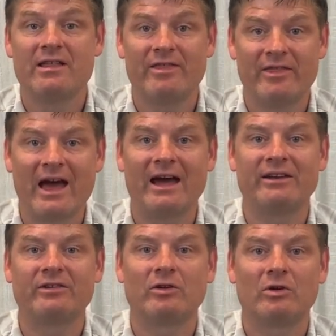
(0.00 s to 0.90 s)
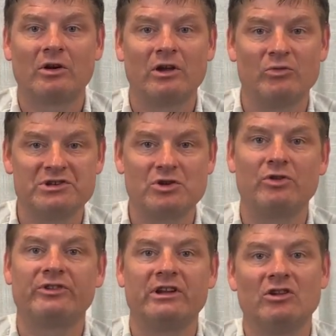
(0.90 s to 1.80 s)
that can
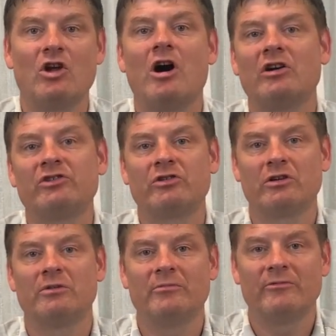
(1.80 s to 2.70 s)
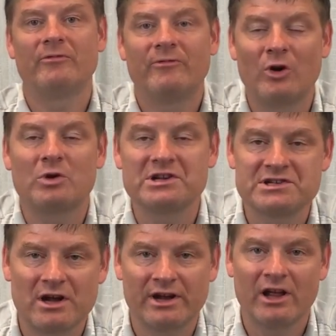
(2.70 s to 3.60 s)
result in long-term
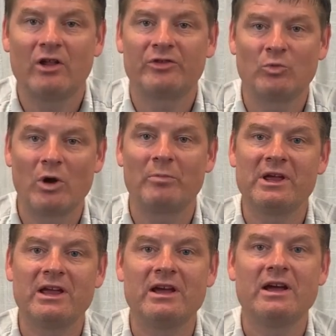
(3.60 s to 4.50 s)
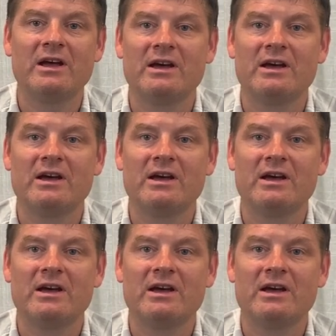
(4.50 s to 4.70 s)
focus on health and well-being